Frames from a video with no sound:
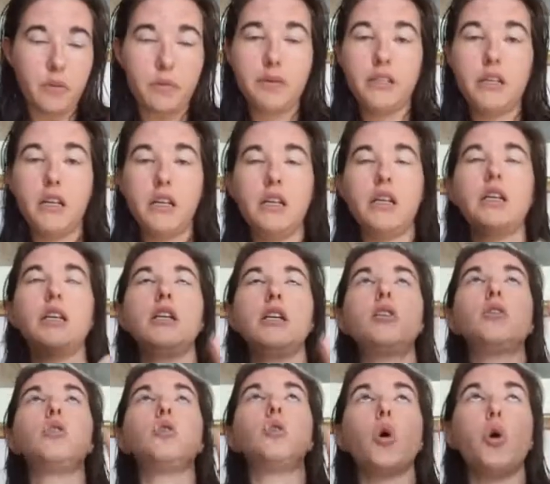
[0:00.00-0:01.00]
shops
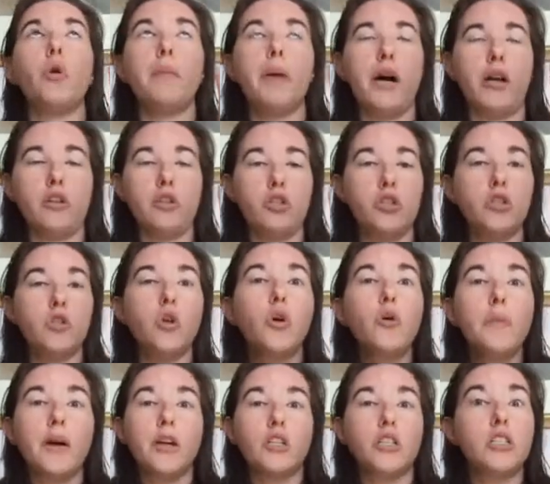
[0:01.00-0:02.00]
so much,
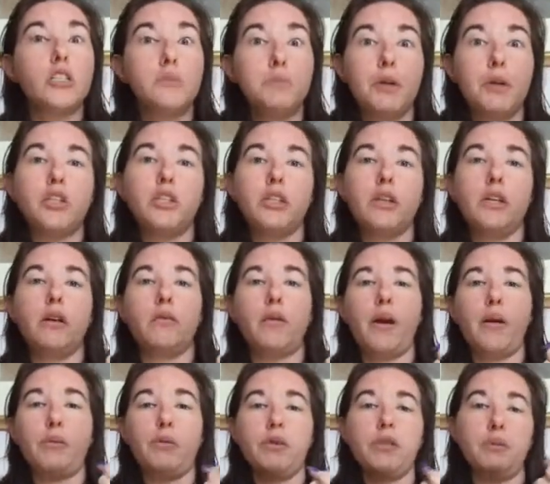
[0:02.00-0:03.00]
especially
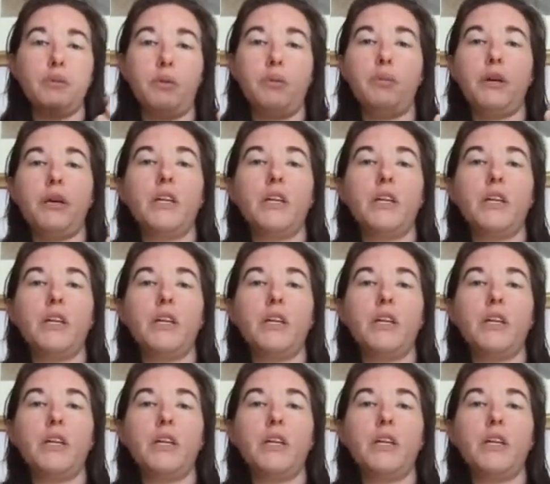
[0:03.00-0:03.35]
around Brisbane,